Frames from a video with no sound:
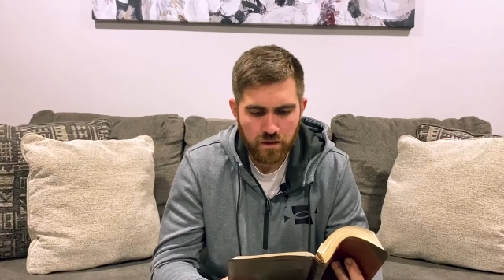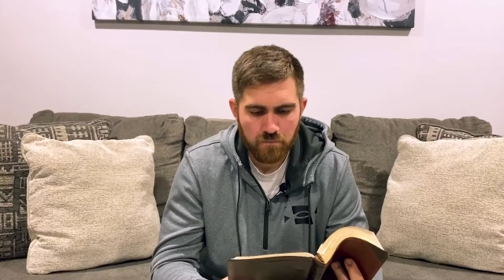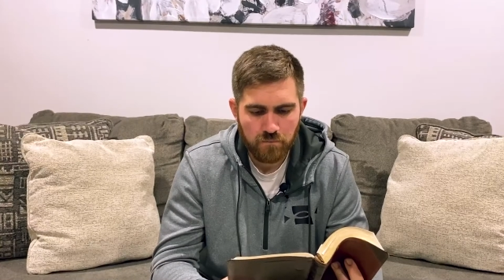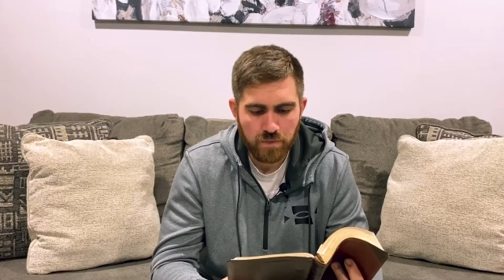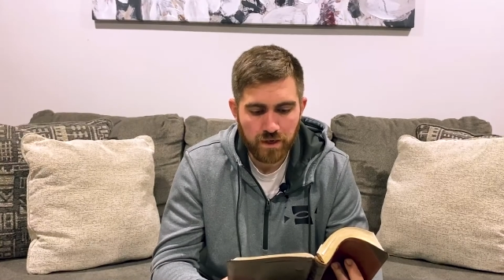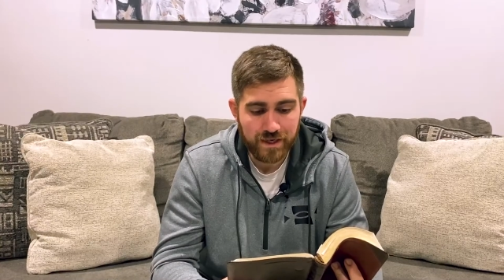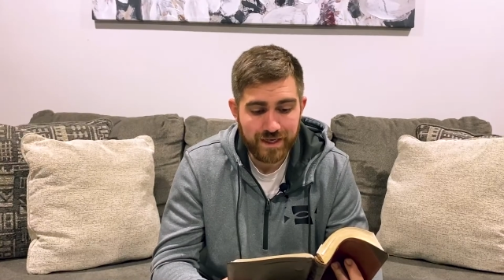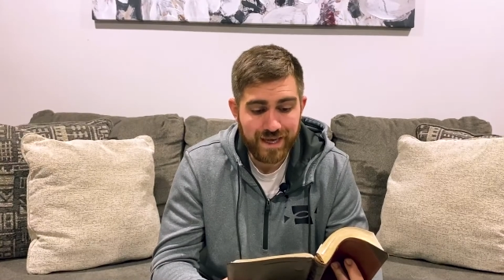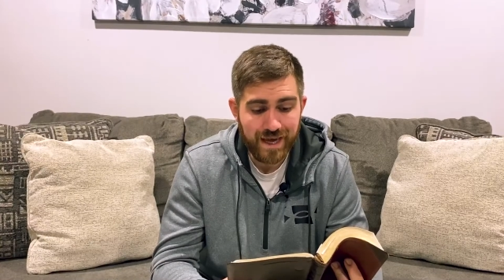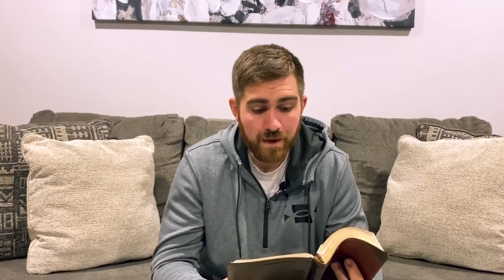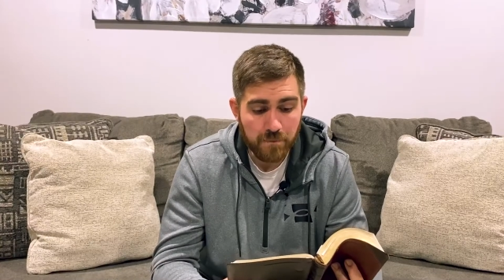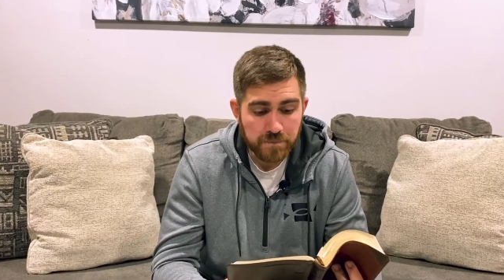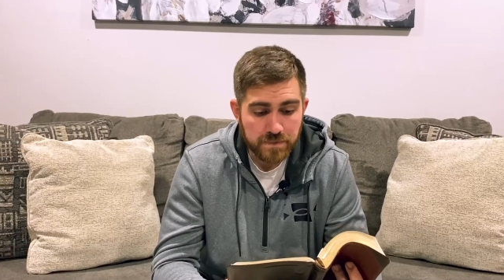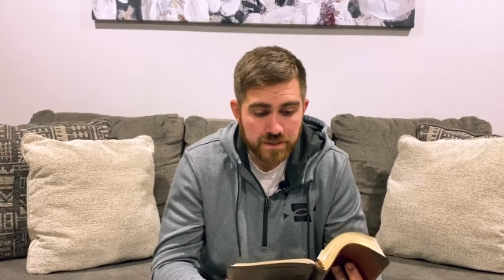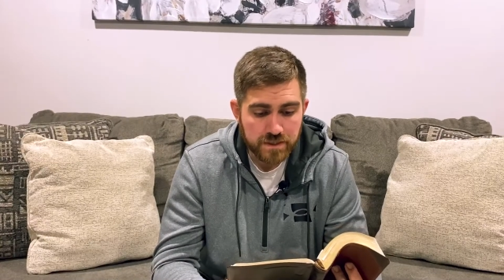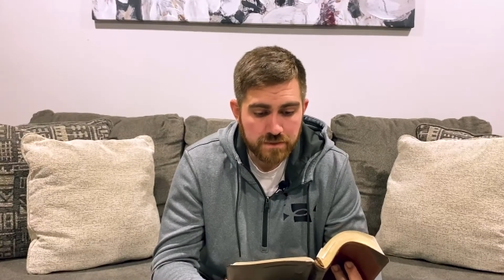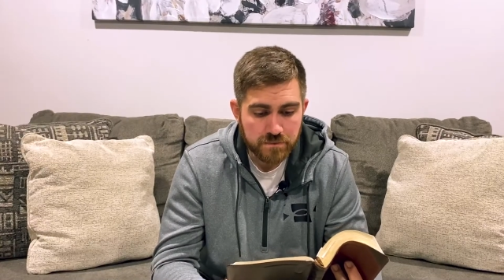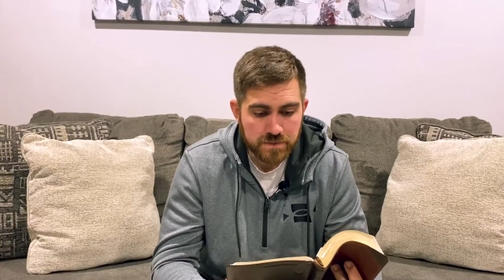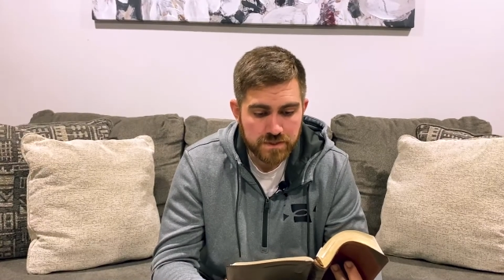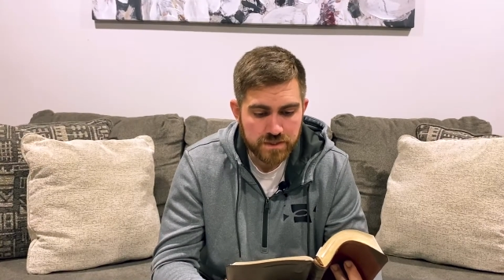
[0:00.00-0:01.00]
But
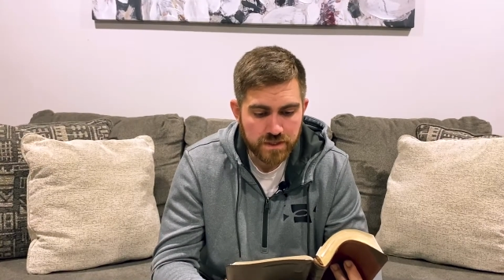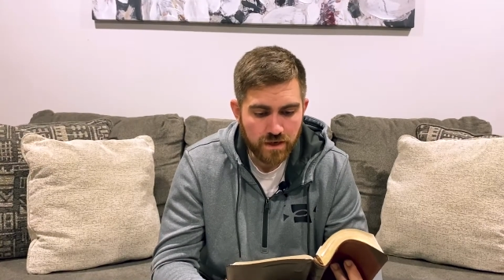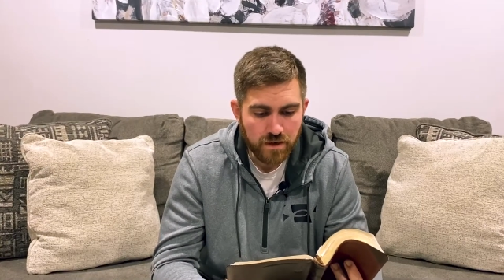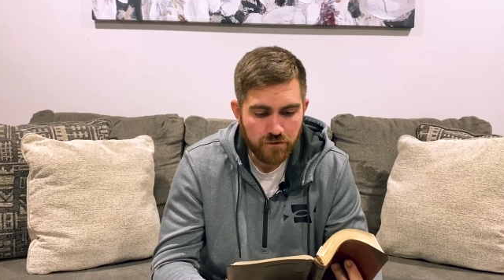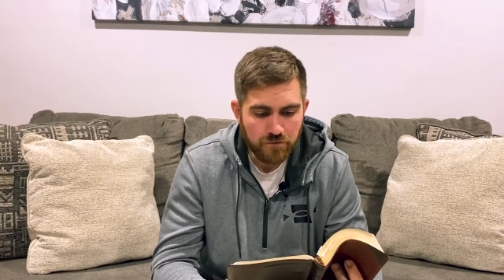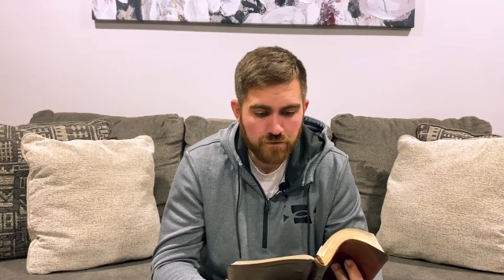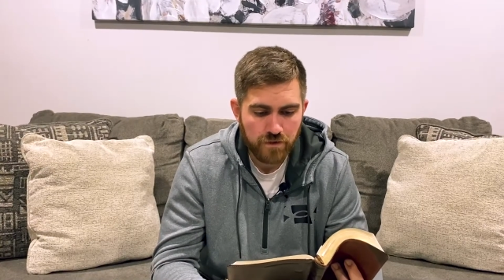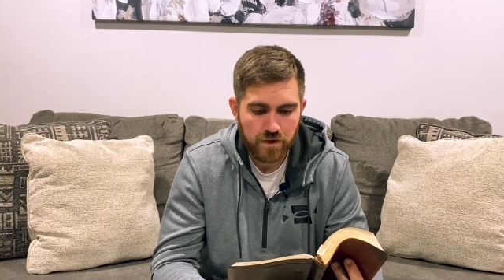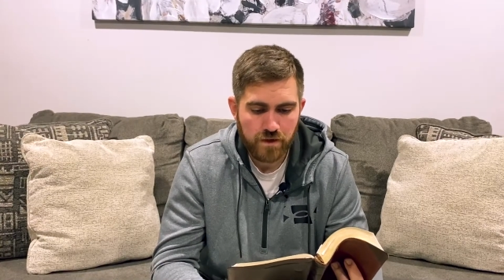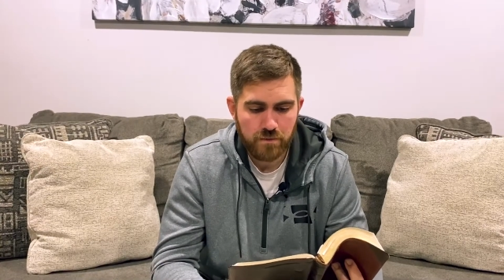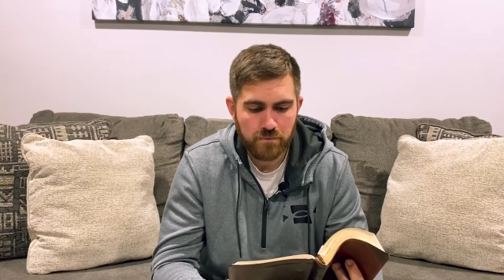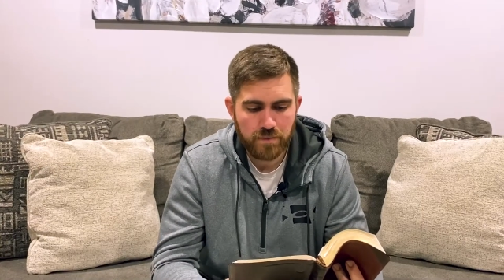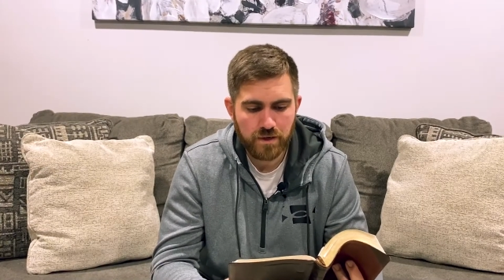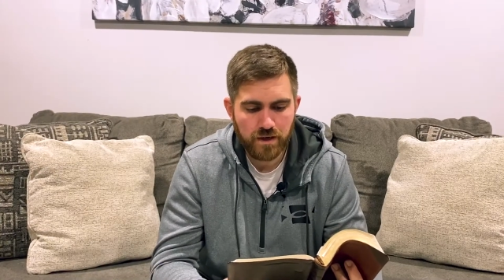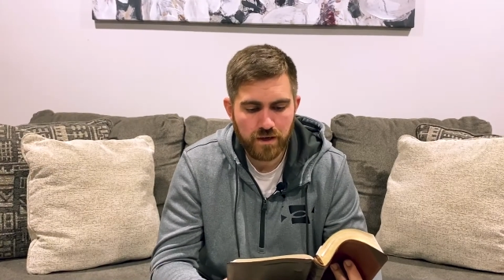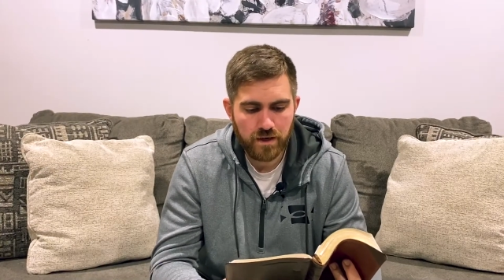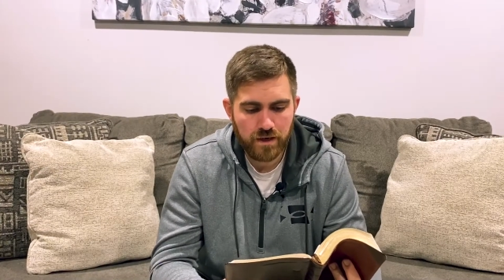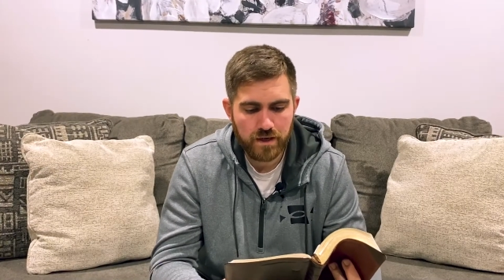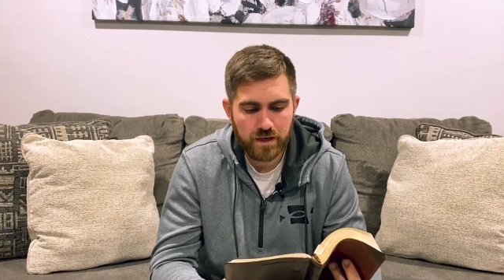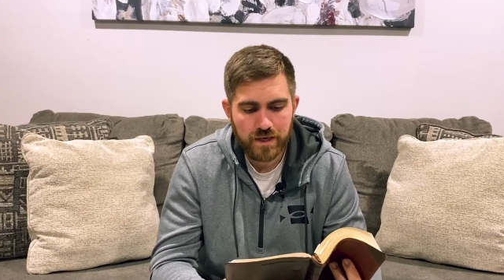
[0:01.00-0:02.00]
emptied himself
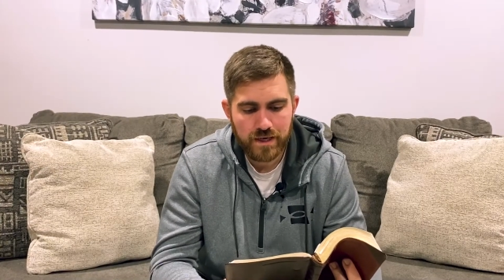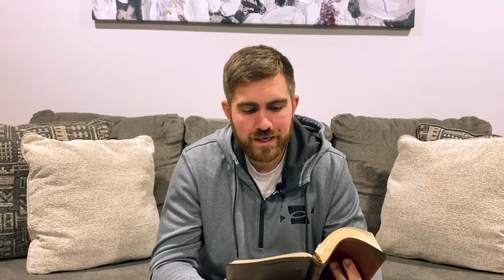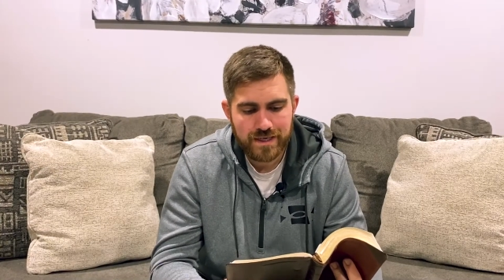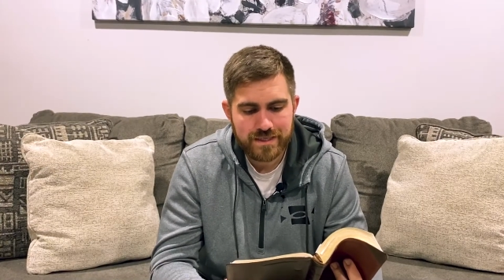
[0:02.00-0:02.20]
by